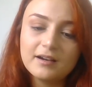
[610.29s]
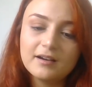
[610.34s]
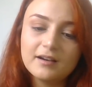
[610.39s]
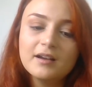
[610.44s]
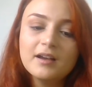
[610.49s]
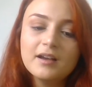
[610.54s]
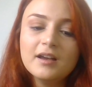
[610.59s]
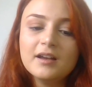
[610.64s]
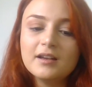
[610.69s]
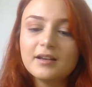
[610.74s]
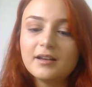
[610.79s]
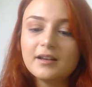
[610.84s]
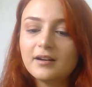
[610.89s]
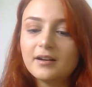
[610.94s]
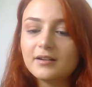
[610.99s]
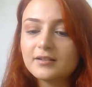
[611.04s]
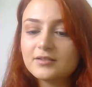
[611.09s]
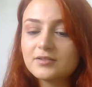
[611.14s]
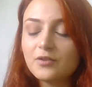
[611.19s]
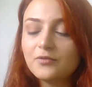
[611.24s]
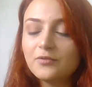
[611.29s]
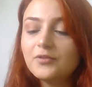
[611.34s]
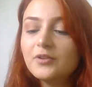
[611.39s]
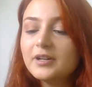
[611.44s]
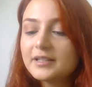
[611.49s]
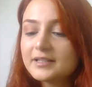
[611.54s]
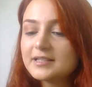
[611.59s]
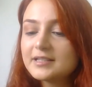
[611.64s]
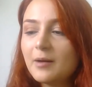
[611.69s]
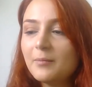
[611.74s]
Uh, uh,
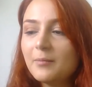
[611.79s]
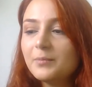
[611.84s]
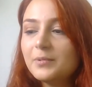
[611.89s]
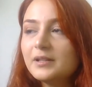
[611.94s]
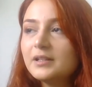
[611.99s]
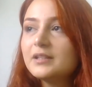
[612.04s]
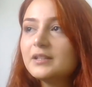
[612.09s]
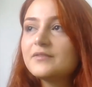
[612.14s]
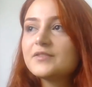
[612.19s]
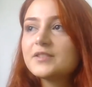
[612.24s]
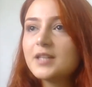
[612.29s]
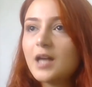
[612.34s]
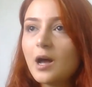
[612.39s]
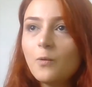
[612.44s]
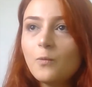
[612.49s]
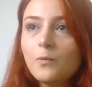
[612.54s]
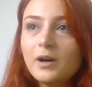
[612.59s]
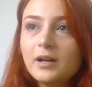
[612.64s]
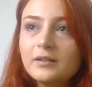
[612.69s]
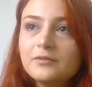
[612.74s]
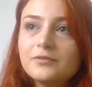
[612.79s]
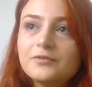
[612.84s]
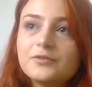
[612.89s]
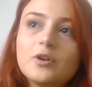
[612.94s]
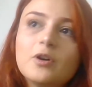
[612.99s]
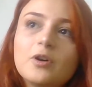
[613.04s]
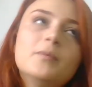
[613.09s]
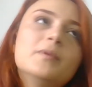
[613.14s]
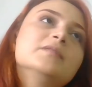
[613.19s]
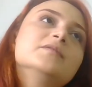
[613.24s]
so for example if
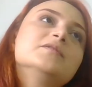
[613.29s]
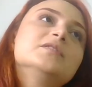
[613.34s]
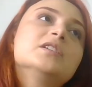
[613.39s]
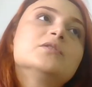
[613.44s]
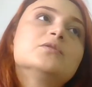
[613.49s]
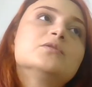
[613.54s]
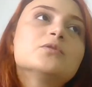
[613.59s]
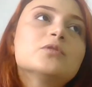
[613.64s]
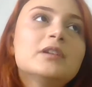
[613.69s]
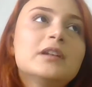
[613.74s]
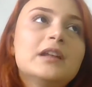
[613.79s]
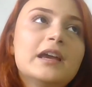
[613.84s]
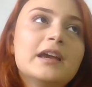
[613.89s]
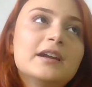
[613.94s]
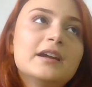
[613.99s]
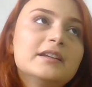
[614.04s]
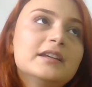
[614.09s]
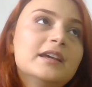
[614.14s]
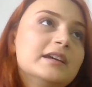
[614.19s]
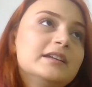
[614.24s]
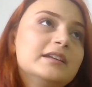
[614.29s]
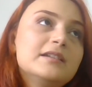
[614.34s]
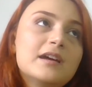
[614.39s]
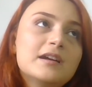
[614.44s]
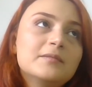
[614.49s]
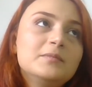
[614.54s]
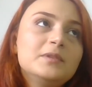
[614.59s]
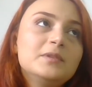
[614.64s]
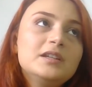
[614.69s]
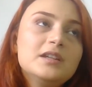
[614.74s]
someone from the rural area
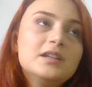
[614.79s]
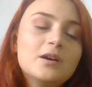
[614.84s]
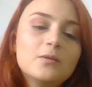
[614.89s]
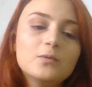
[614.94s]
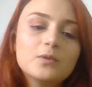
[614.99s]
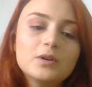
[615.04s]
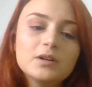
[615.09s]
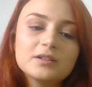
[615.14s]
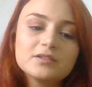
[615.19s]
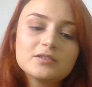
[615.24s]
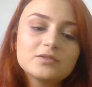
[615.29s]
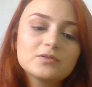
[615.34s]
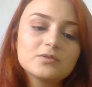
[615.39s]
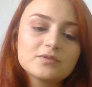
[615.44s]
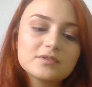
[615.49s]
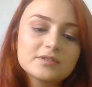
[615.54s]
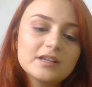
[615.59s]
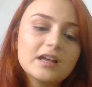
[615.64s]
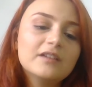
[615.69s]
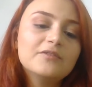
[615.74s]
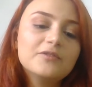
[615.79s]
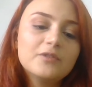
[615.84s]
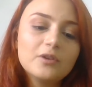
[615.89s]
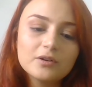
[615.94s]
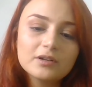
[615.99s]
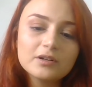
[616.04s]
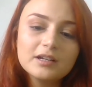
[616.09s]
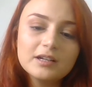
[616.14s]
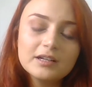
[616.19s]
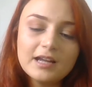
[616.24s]
in armenia wants to
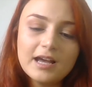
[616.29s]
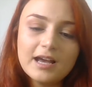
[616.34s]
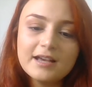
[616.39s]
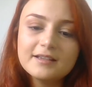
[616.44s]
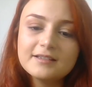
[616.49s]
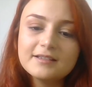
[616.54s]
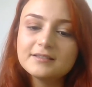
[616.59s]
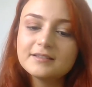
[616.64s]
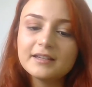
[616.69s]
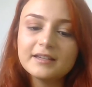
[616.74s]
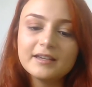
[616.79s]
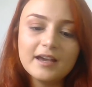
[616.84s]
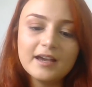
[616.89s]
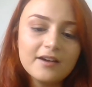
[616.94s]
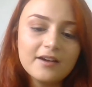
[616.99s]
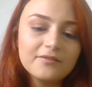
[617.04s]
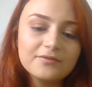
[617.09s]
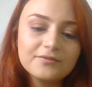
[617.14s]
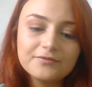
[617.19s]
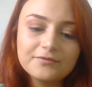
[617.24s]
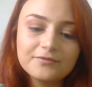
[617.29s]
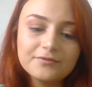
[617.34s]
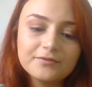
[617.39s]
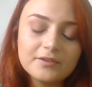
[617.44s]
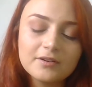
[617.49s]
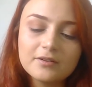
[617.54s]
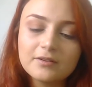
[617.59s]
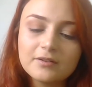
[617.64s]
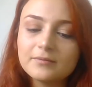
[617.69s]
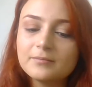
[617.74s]
self-organize they have
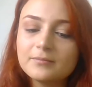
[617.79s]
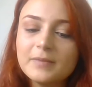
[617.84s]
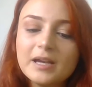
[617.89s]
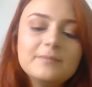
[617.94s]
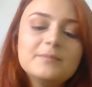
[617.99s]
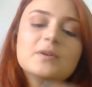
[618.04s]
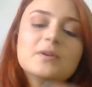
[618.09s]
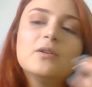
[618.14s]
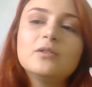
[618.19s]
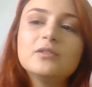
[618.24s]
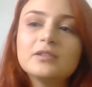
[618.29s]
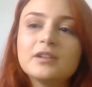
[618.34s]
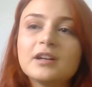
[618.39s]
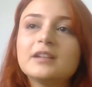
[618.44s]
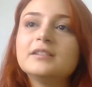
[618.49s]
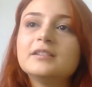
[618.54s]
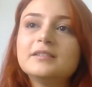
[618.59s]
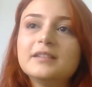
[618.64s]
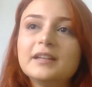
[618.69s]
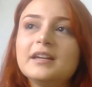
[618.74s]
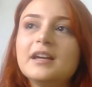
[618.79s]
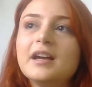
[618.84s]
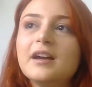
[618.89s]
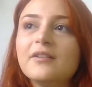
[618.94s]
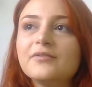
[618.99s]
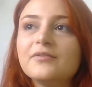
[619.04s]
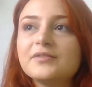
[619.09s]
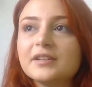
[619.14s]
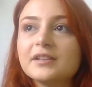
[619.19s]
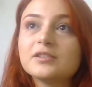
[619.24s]
uh, maybe already
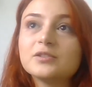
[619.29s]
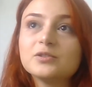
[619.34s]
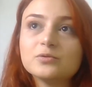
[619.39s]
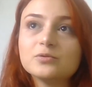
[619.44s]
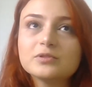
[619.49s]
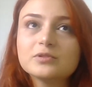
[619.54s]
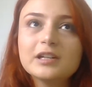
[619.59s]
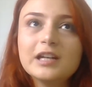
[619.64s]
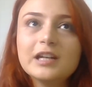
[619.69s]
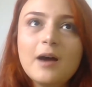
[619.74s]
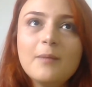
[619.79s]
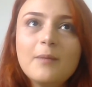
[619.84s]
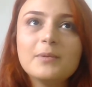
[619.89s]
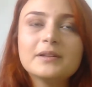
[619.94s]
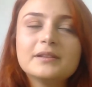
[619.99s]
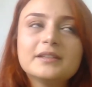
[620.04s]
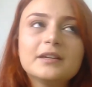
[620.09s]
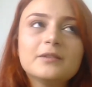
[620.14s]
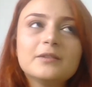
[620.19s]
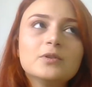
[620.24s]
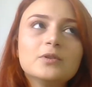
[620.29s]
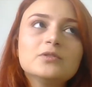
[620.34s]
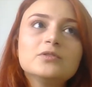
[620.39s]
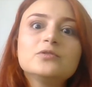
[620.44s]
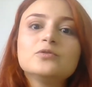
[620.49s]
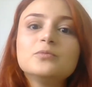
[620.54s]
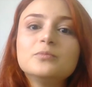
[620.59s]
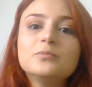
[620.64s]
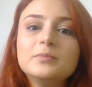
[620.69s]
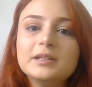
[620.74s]
they have their youth club and they
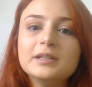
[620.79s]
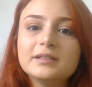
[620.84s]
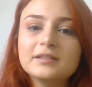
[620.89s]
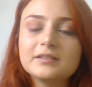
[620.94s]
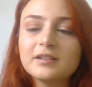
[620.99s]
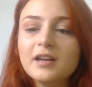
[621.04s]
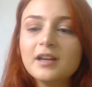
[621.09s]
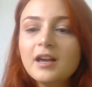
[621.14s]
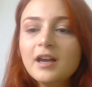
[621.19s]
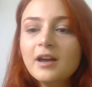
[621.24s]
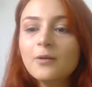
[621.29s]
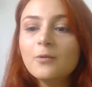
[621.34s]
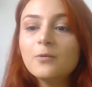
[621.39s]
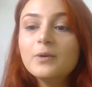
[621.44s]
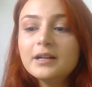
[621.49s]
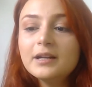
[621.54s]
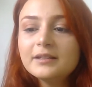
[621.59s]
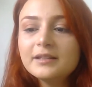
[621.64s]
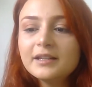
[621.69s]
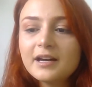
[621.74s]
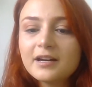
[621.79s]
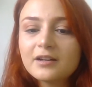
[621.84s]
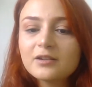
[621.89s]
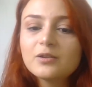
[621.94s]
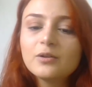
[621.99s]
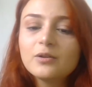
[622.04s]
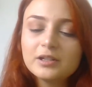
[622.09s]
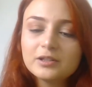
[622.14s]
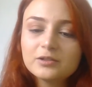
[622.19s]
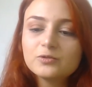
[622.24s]
want to meet where they
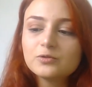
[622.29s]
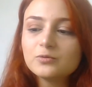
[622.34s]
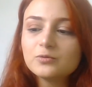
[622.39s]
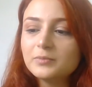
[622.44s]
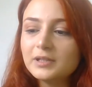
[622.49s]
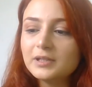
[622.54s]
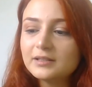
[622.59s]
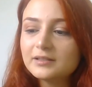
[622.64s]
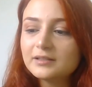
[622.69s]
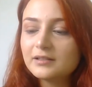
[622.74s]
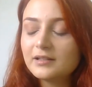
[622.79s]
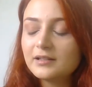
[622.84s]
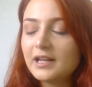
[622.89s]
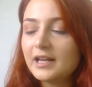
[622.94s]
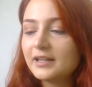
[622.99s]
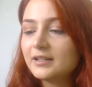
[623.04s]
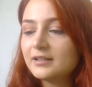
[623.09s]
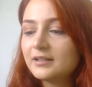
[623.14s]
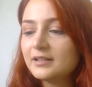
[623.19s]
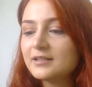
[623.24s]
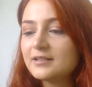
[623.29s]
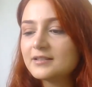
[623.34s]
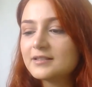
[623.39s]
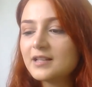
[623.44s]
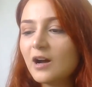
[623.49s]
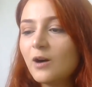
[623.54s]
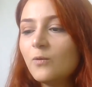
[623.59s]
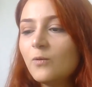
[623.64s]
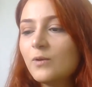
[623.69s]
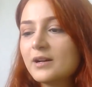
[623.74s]
are going to meet like
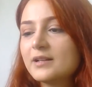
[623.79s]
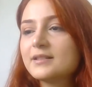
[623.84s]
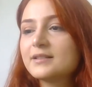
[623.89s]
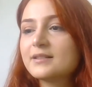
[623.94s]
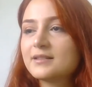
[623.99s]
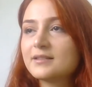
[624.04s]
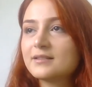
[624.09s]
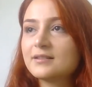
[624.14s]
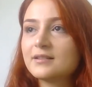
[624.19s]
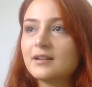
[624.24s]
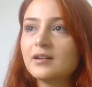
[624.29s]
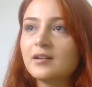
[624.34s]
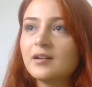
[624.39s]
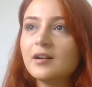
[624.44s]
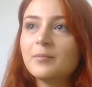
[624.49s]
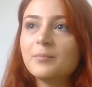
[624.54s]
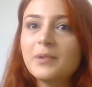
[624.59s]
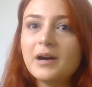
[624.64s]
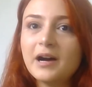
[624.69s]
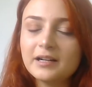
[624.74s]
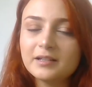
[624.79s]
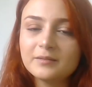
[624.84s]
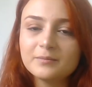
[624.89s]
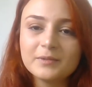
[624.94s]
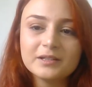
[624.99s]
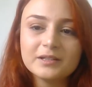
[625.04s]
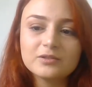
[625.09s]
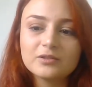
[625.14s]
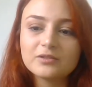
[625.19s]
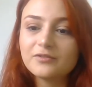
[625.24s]
in someone's uh,
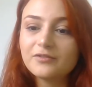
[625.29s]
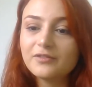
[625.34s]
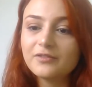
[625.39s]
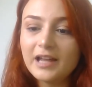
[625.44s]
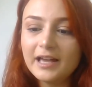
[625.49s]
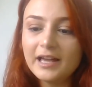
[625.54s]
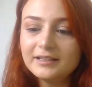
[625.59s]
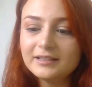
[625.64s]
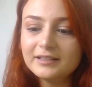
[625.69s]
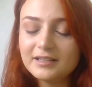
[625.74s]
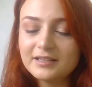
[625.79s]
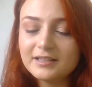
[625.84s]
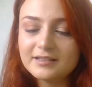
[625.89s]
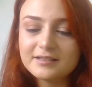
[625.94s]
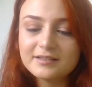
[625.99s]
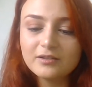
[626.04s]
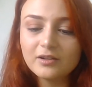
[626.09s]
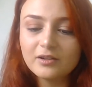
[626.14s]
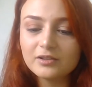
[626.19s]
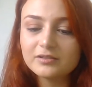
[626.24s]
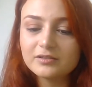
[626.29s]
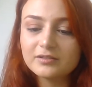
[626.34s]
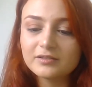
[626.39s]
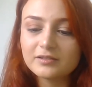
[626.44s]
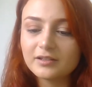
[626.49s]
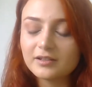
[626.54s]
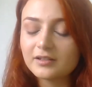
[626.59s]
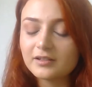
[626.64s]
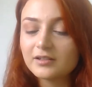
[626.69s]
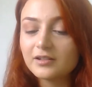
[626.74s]
apartment or flat it's
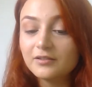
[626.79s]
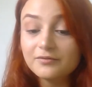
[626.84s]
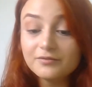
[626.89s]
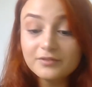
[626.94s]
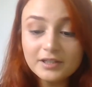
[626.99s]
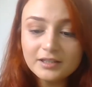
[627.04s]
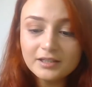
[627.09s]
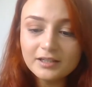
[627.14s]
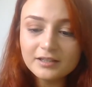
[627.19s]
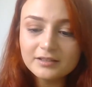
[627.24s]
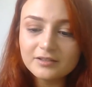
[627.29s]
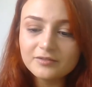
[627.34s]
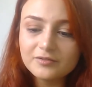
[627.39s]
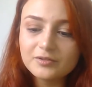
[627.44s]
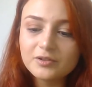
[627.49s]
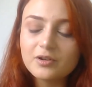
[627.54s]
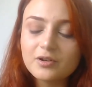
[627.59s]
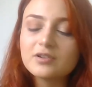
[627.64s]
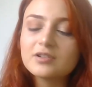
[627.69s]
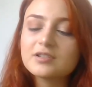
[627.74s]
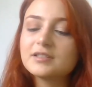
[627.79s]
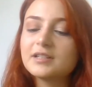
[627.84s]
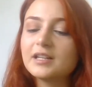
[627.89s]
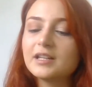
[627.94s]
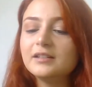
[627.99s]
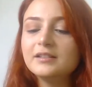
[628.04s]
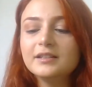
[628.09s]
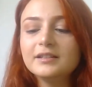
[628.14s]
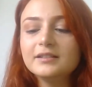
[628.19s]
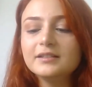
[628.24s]
not uh, convenient of
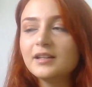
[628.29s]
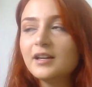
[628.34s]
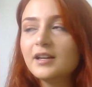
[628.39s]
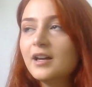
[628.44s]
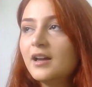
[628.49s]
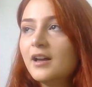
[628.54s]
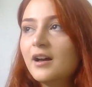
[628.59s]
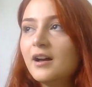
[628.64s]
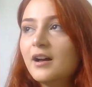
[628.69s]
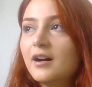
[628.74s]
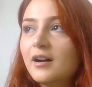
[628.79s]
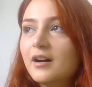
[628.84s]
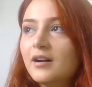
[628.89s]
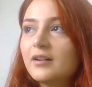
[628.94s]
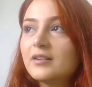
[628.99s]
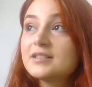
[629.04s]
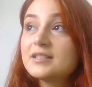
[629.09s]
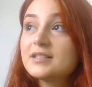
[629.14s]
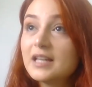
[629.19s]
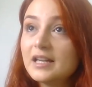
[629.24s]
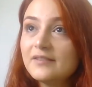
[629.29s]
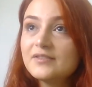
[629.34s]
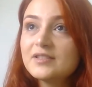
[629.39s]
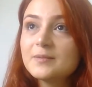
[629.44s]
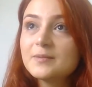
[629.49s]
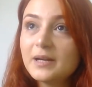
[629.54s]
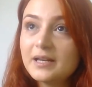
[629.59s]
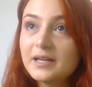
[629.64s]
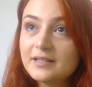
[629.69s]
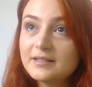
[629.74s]
course they need uh,
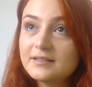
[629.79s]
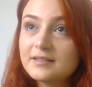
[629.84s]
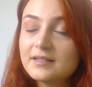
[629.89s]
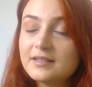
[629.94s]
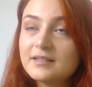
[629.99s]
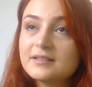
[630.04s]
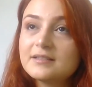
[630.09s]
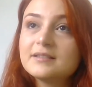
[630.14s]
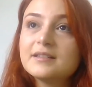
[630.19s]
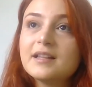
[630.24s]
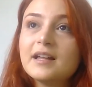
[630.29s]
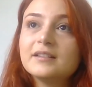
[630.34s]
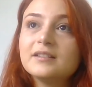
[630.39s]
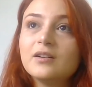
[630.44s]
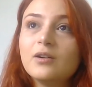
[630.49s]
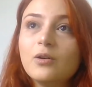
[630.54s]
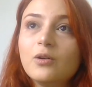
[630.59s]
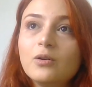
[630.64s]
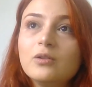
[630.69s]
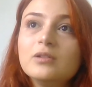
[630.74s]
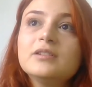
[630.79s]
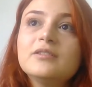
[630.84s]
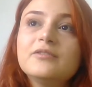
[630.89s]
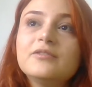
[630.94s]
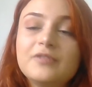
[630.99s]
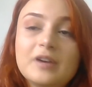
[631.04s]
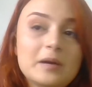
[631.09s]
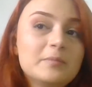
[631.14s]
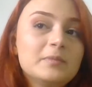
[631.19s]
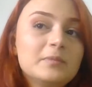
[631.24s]
safe spaces that
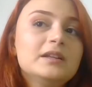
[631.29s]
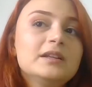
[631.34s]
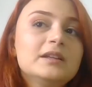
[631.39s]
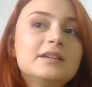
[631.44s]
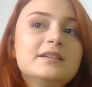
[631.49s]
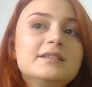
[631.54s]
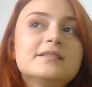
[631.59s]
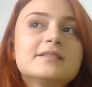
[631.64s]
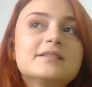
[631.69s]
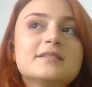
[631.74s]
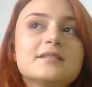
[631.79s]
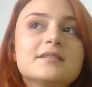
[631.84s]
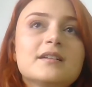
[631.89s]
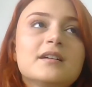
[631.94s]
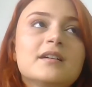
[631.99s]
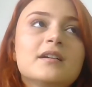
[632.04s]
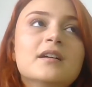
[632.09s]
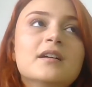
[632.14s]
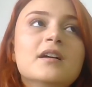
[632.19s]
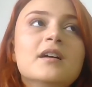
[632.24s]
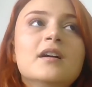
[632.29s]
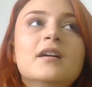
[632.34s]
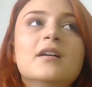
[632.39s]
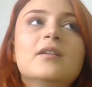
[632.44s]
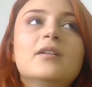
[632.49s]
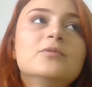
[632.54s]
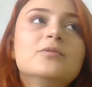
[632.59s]
all the families uh,